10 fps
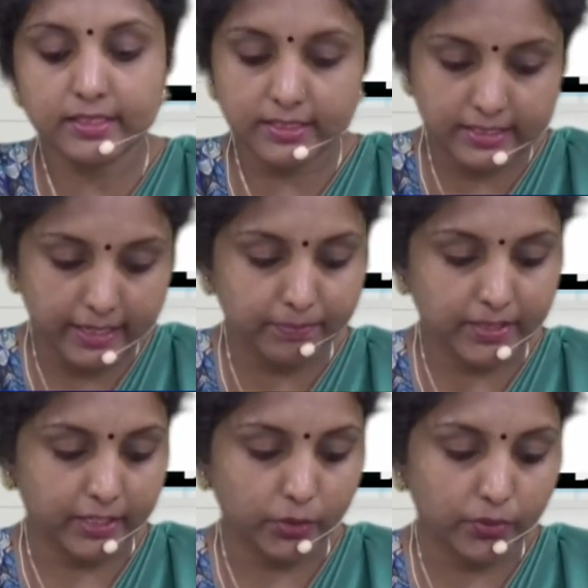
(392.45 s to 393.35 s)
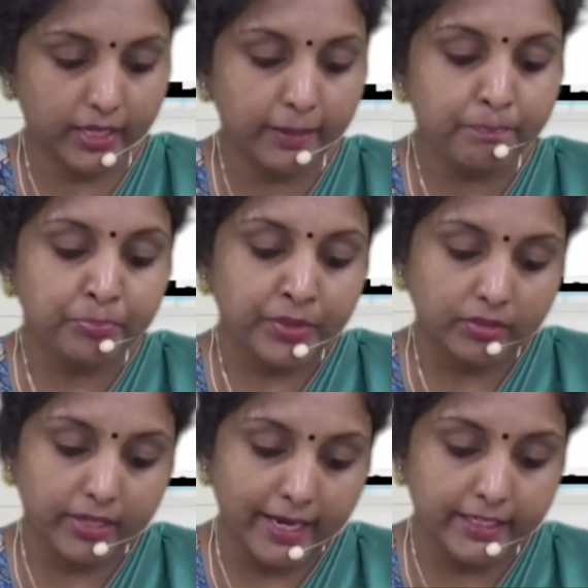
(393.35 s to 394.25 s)
Same thing, okay?
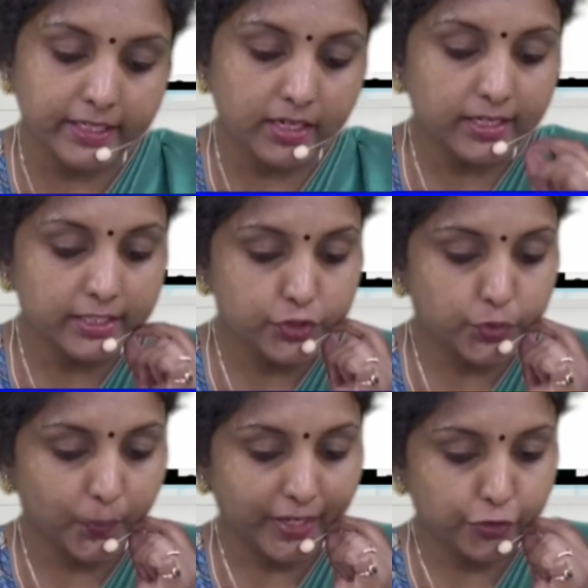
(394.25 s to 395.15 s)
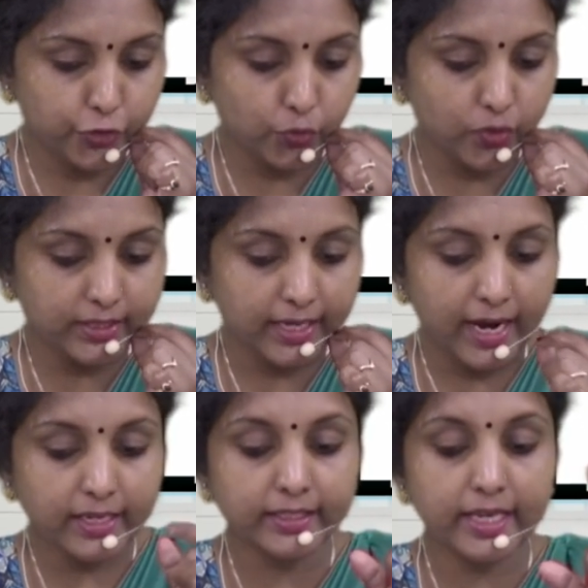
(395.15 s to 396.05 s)
The idea is to ensure
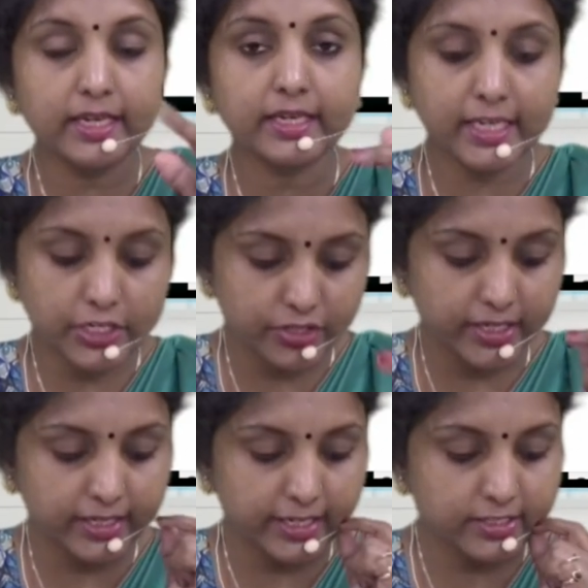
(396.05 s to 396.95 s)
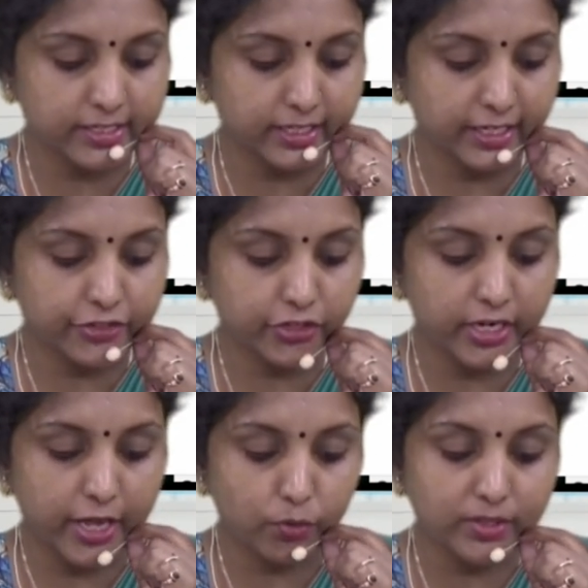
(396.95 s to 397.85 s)
that they reach their destination
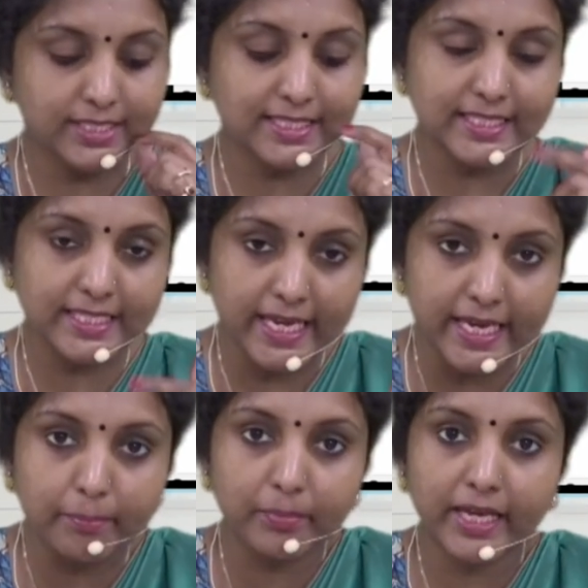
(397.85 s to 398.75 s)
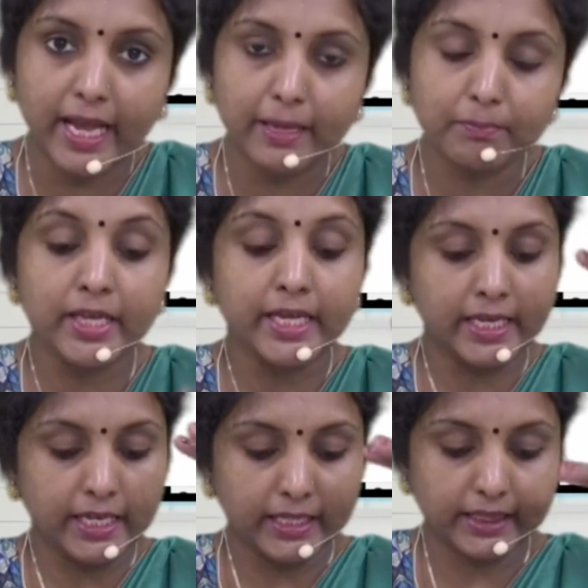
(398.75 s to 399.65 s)
around the same time
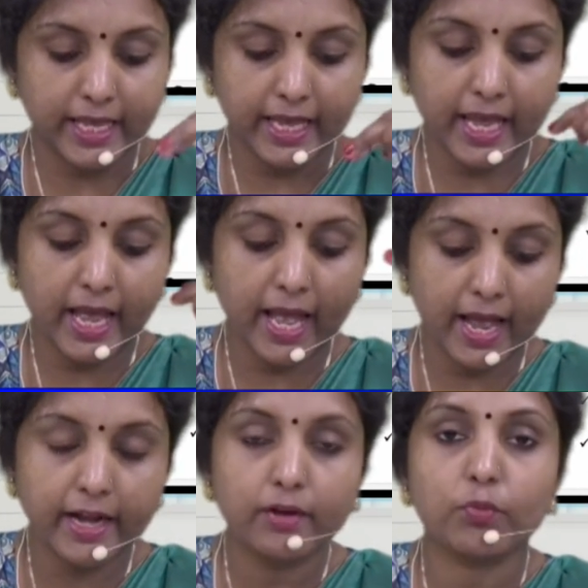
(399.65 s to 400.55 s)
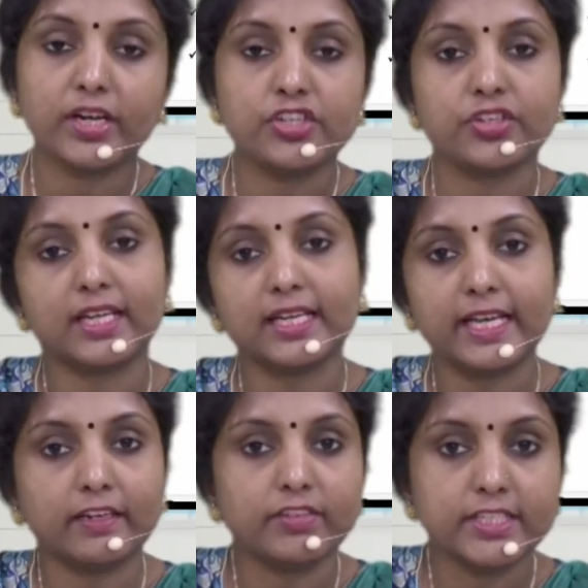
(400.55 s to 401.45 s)
they had originally
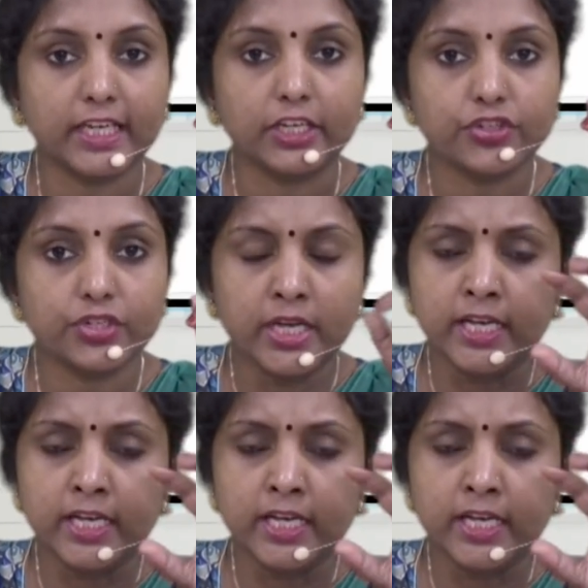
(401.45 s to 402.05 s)
envisaged.